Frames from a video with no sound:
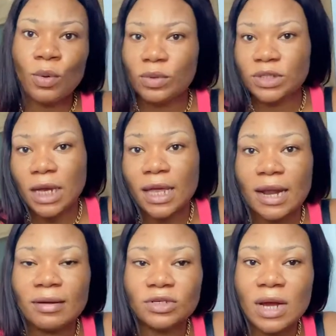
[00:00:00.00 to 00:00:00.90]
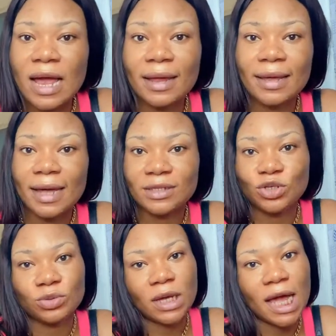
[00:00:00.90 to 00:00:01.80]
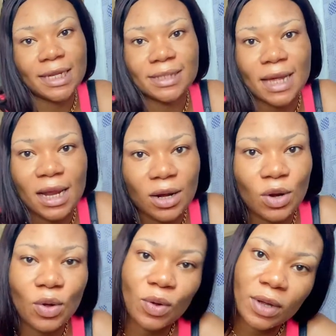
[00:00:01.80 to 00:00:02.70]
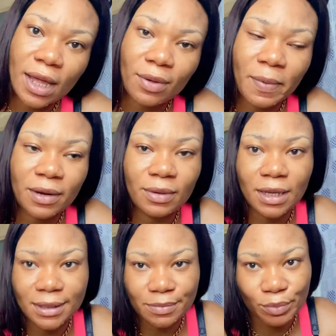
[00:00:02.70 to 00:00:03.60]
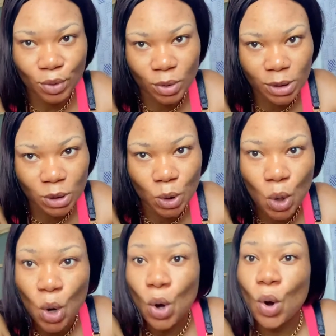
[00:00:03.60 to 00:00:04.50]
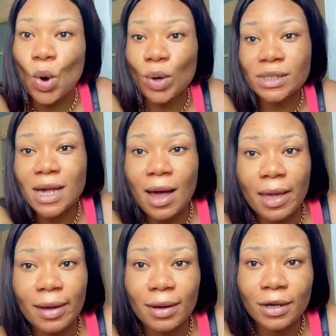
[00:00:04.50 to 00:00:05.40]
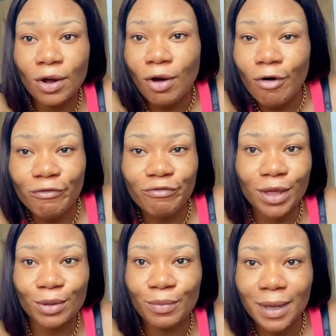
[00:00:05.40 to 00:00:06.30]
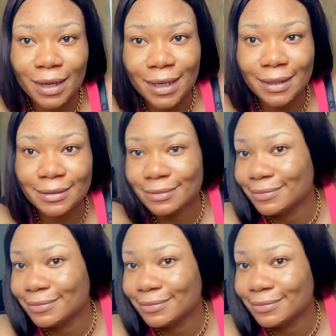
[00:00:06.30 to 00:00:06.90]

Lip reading: checking out, try and get you guys along. I hope I didn't get bored or tired or filming.